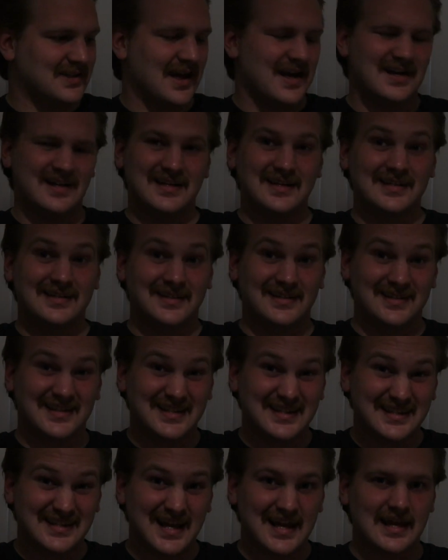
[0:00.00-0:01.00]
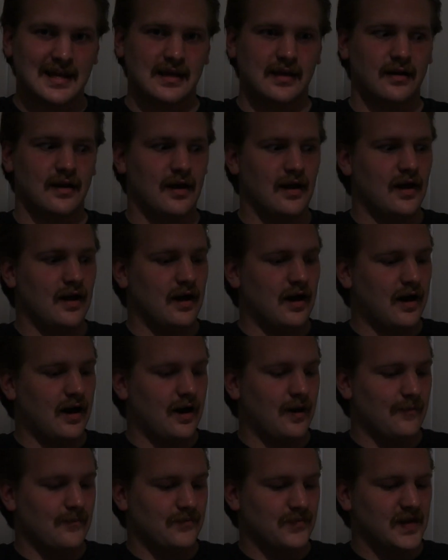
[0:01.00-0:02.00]
set is insane.
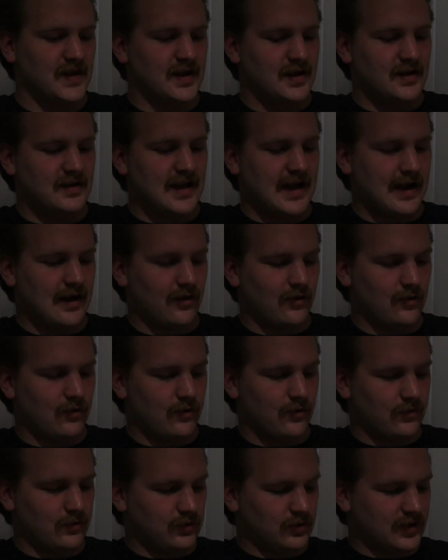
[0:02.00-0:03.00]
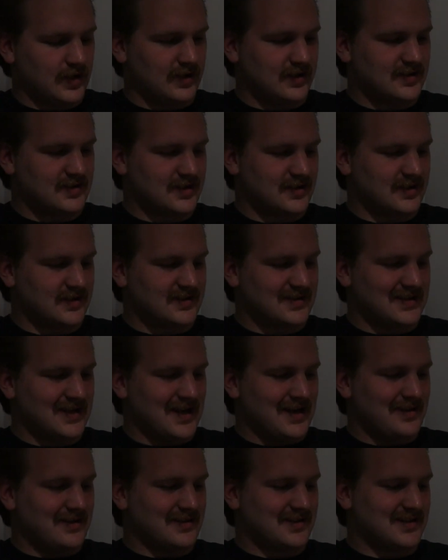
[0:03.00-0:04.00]
Um, now, looking into
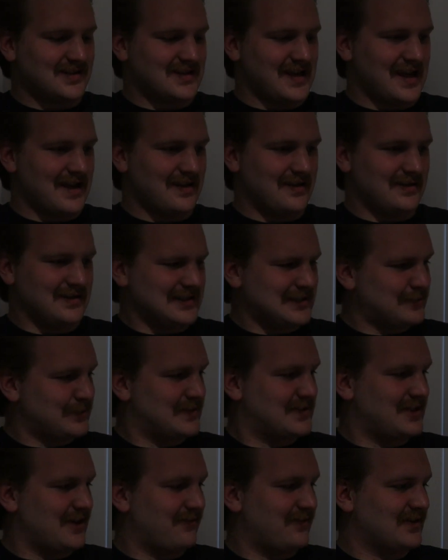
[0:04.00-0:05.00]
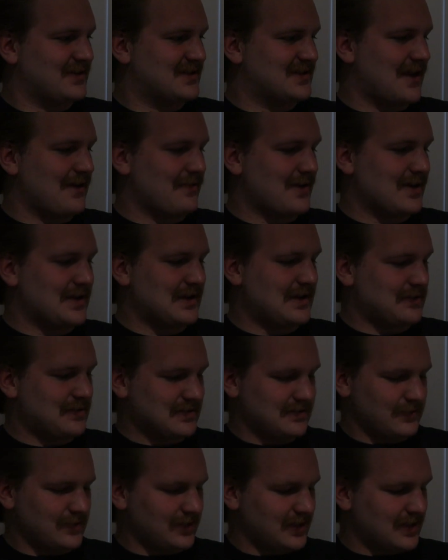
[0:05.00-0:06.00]
this, this set, this specific set right here
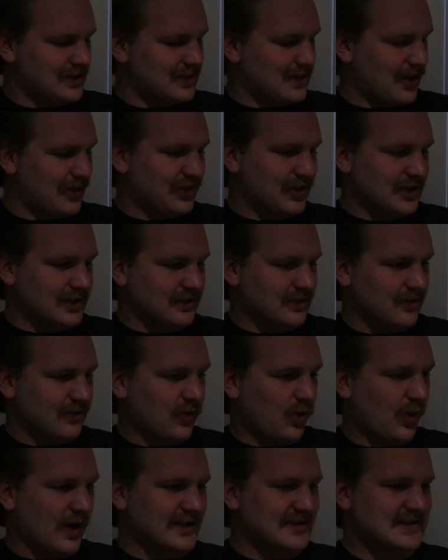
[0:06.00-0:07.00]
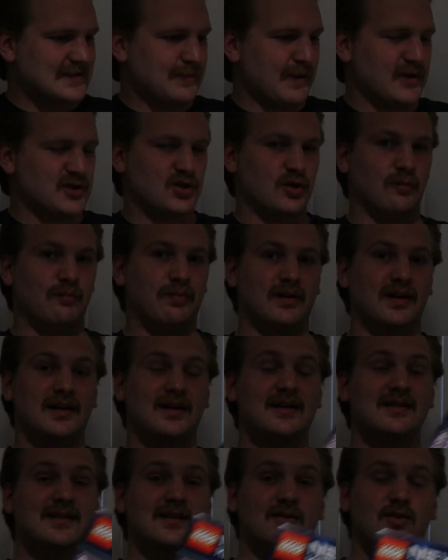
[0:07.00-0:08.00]
is really nothing quite special, but it
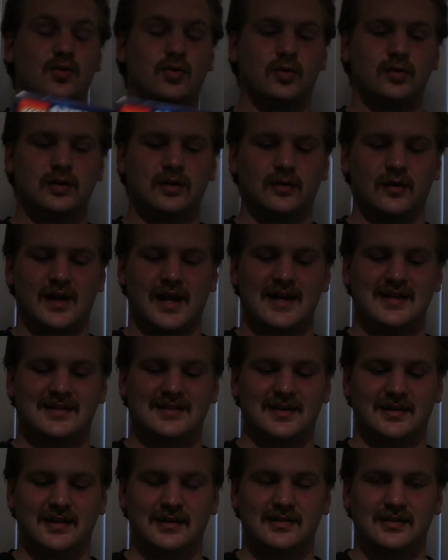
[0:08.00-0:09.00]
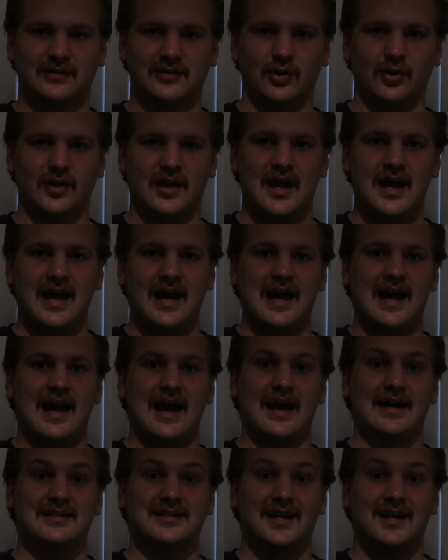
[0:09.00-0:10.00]
is a cool little case study to look
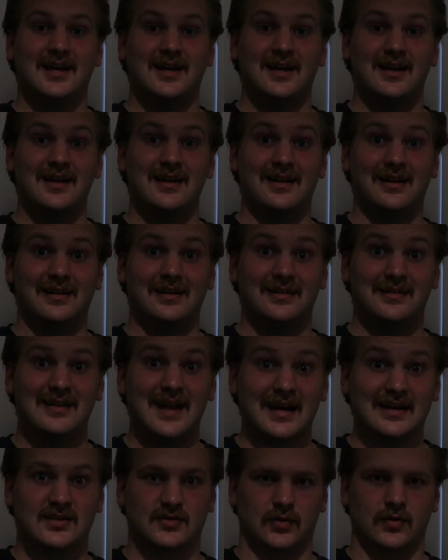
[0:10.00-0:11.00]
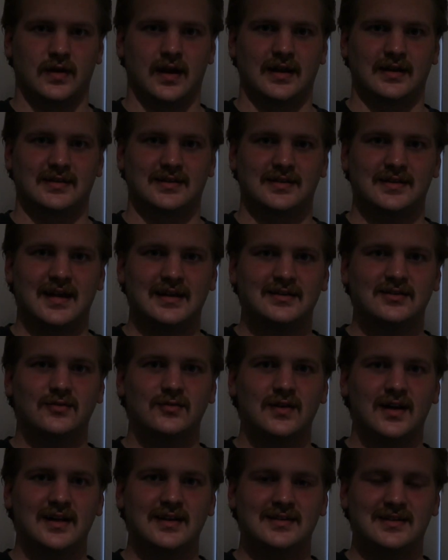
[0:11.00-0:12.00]
at Nexo Knights.
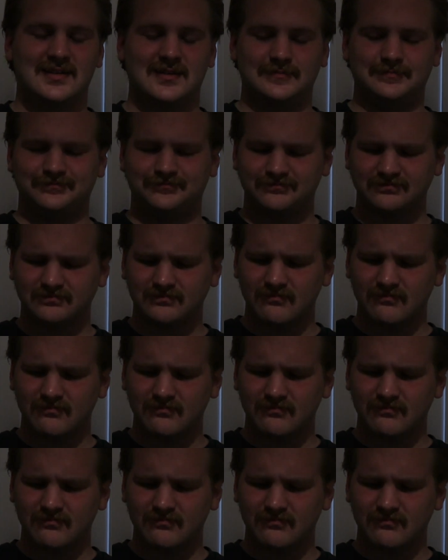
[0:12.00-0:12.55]
Nexonites